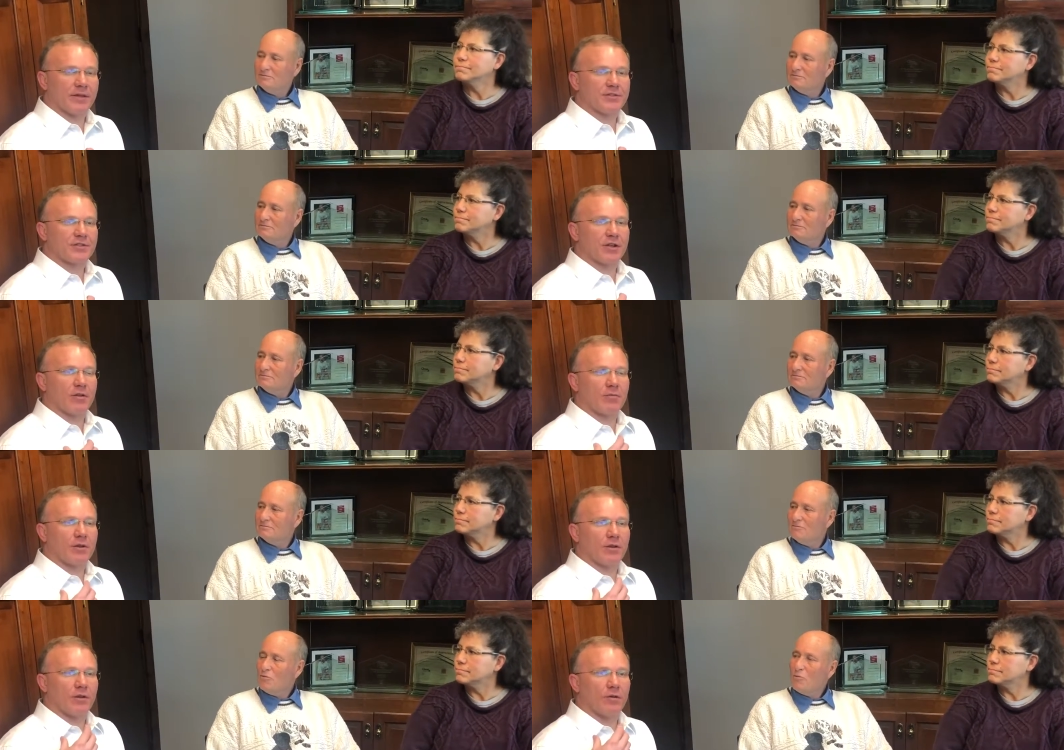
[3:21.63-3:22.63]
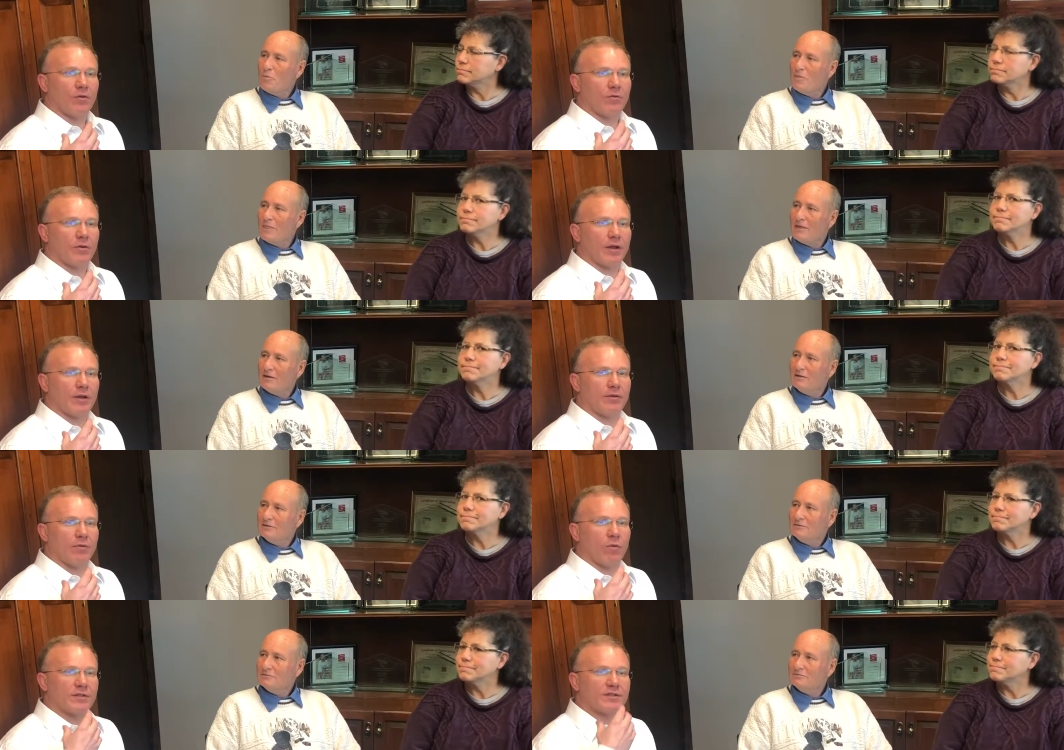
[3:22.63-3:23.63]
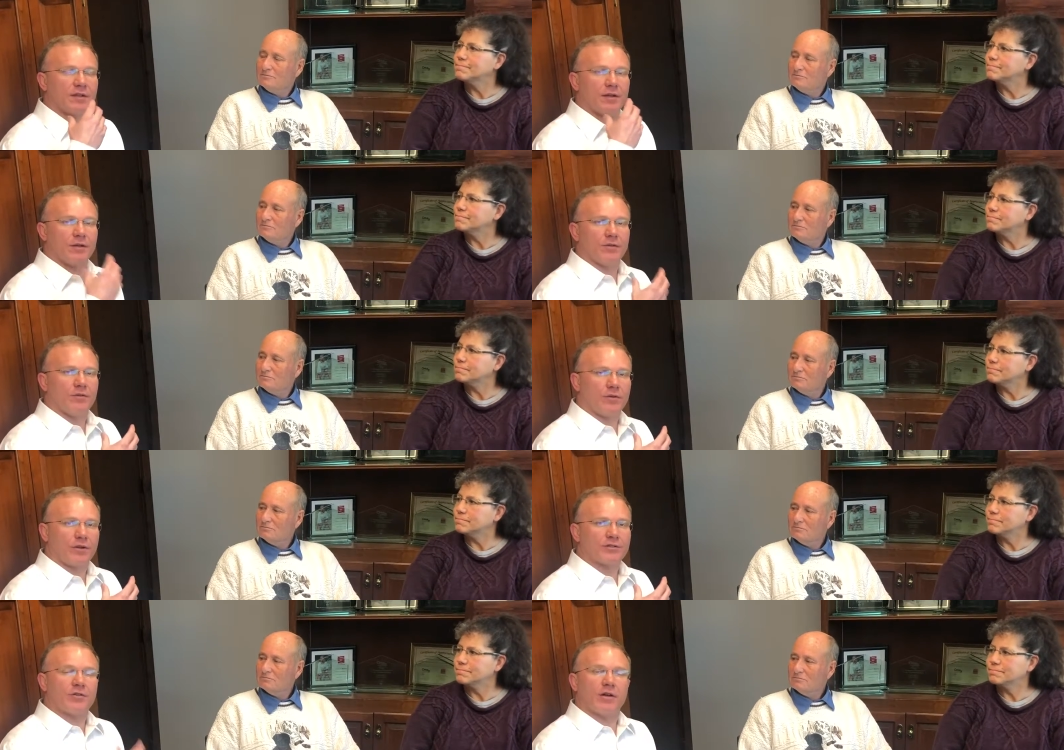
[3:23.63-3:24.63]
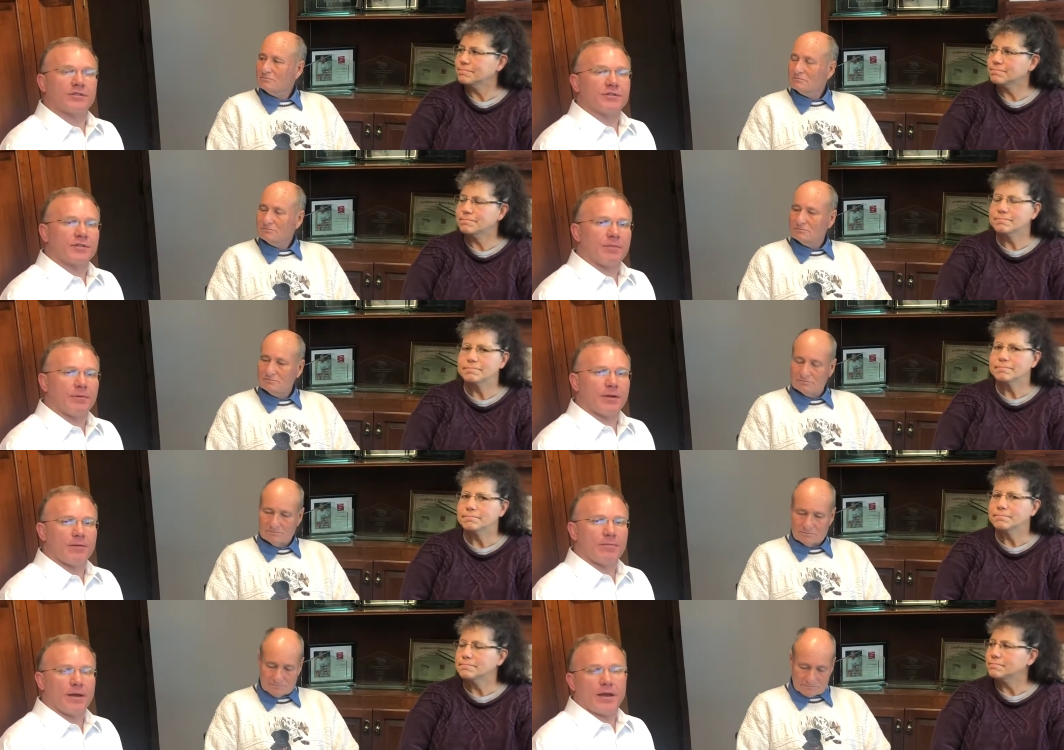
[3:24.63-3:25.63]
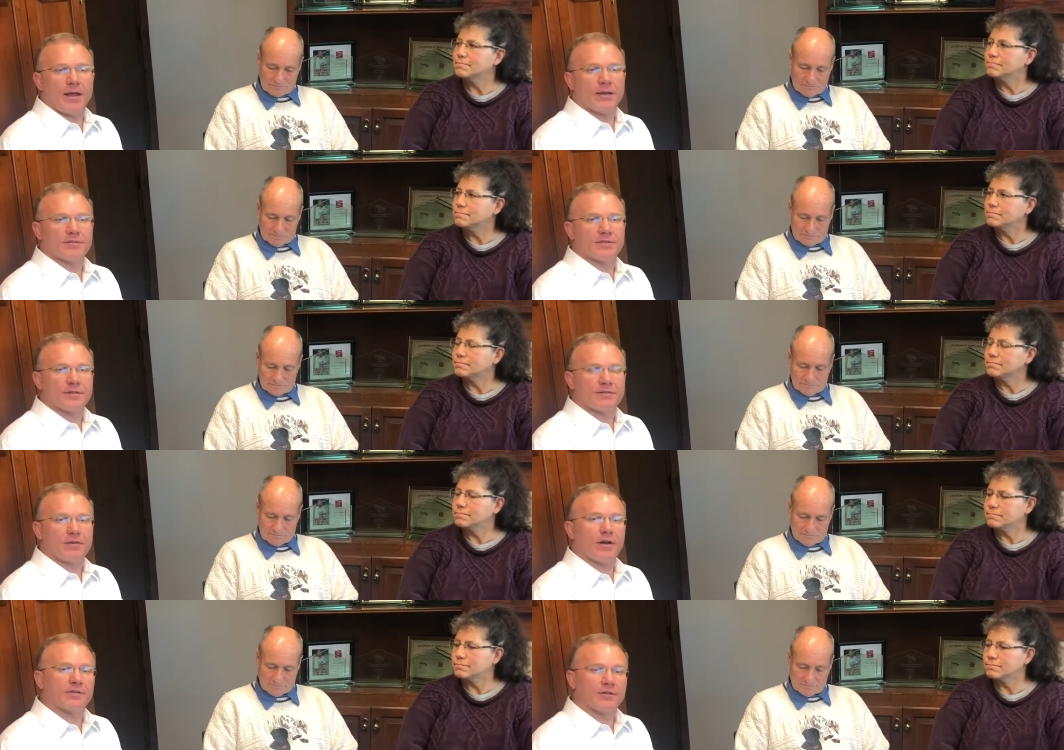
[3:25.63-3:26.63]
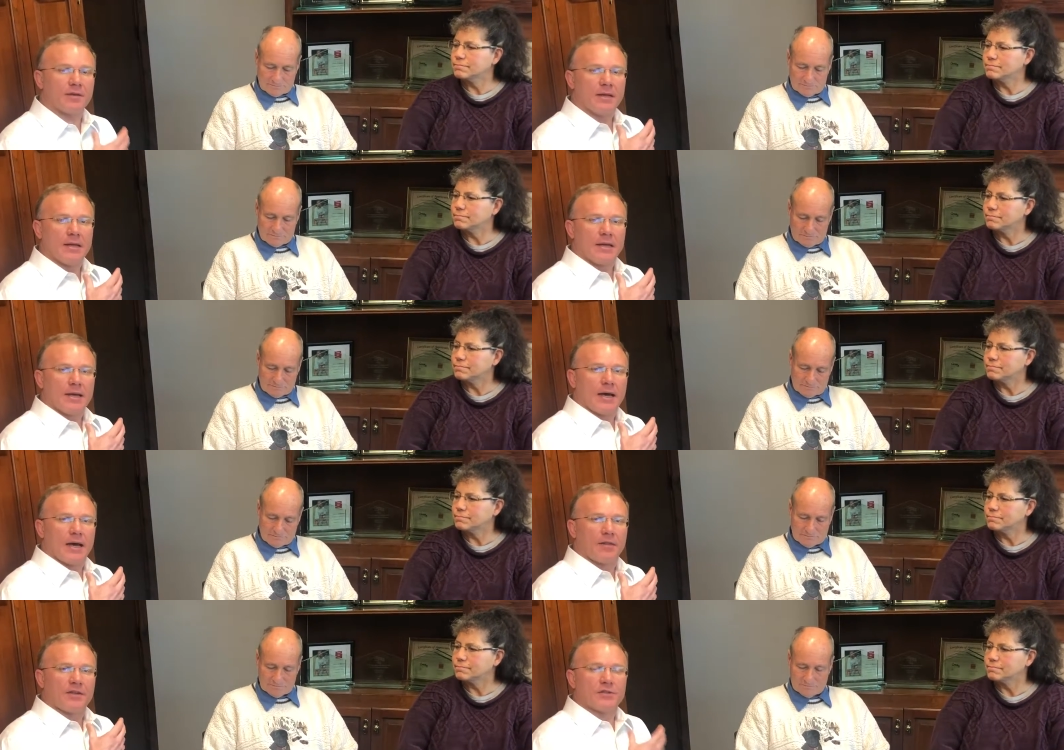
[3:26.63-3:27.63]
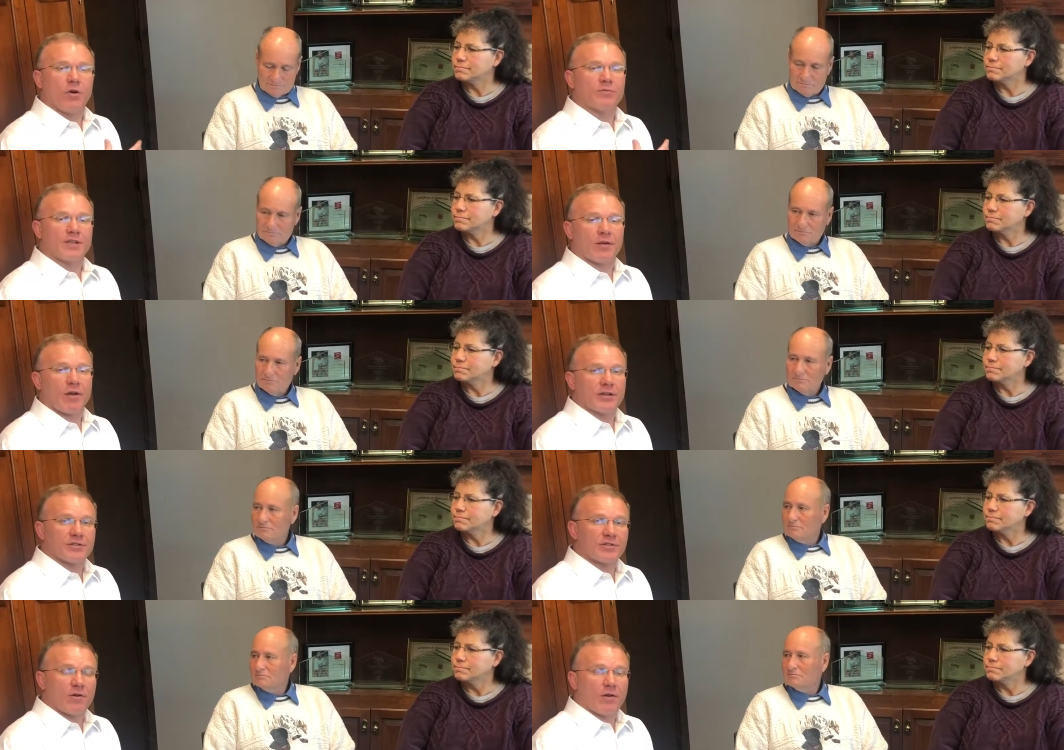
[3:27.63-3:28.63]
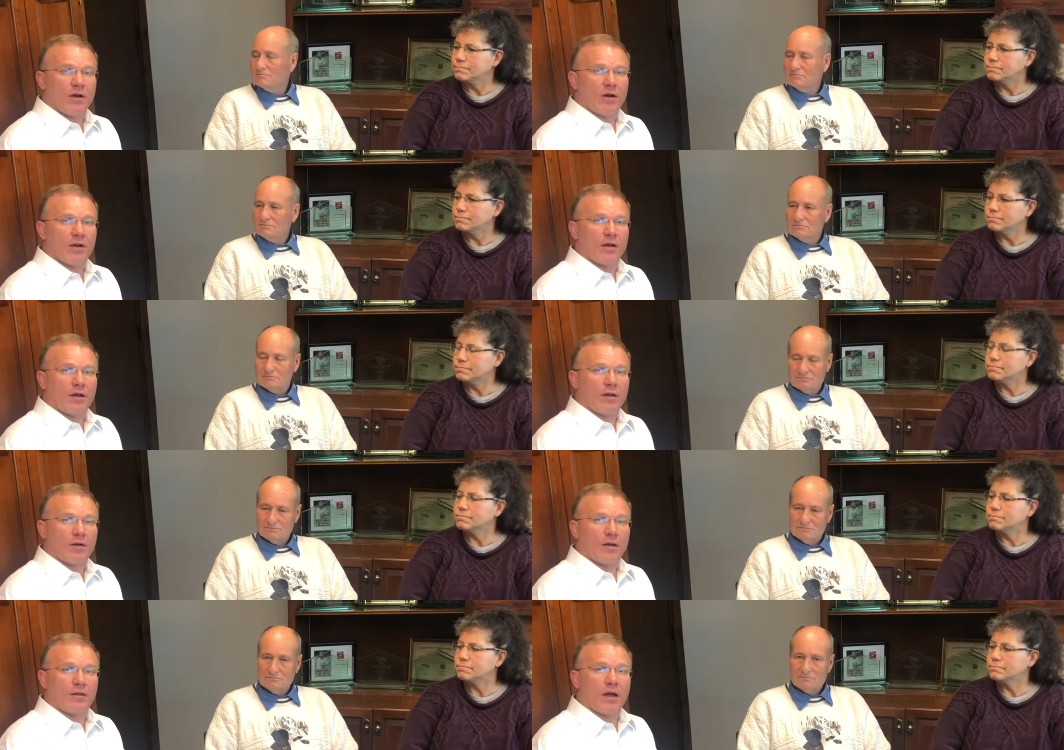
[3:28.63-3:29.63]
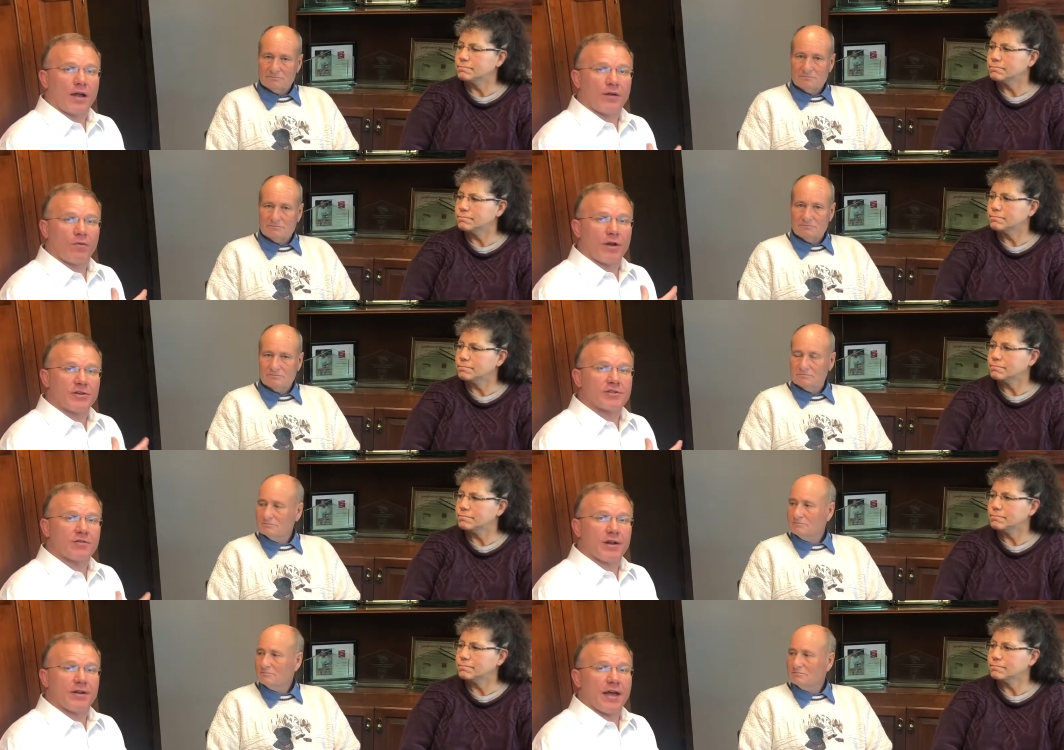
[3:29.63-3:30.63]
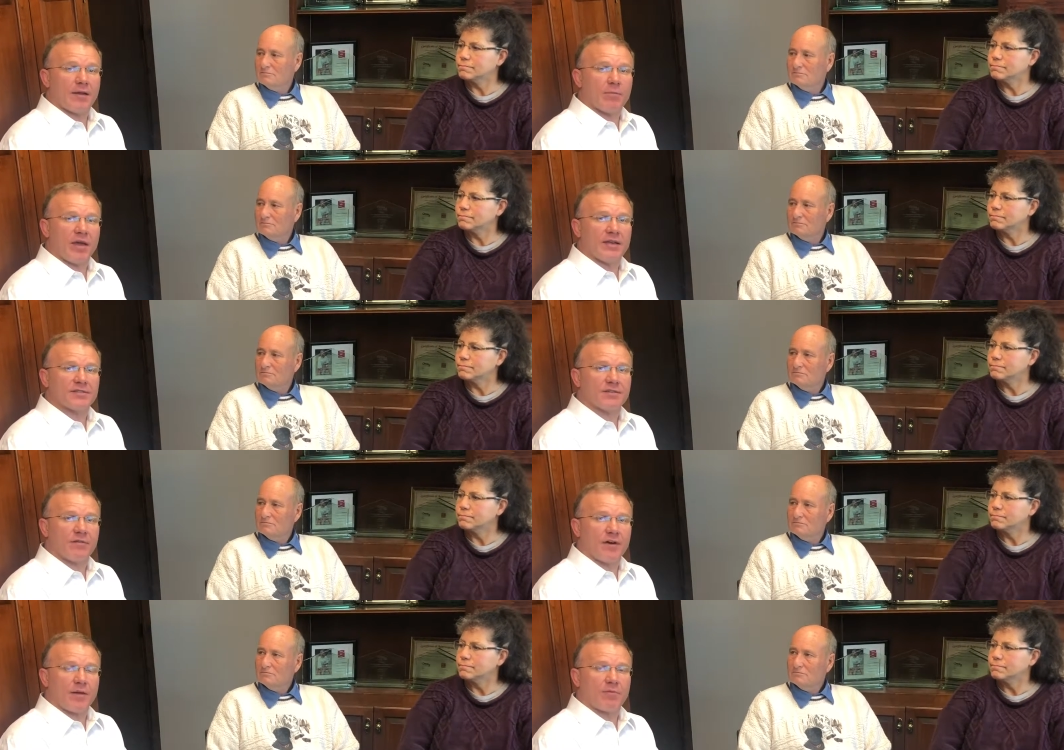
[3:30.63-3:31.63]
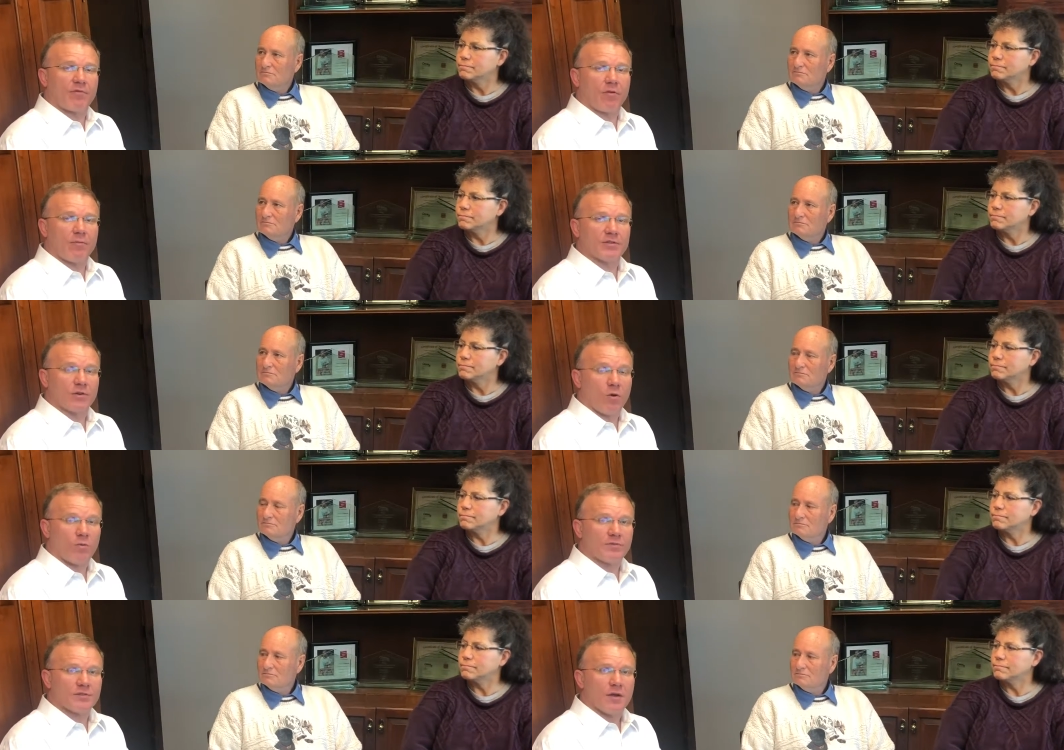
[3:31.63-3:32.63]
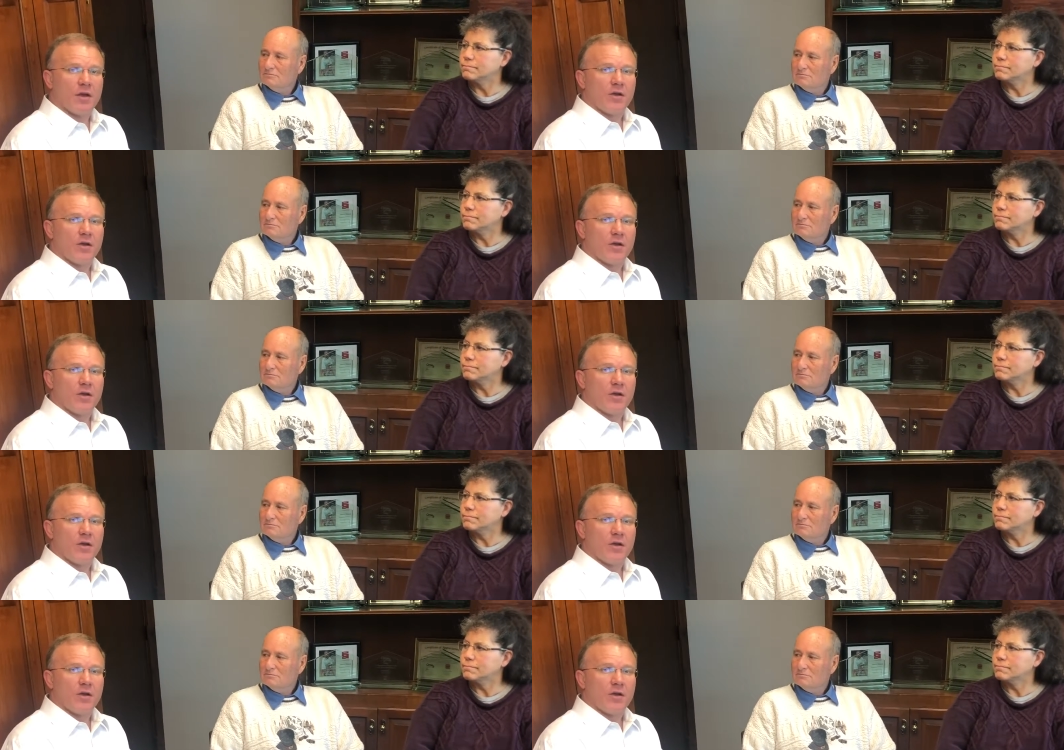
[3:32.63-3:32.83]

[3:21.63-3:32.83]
Speaker 1: ladies and gentlemen, you know, once the new construction is completed by Knaggs construction, uh, these homes get registered on an online registry database of high performance homes.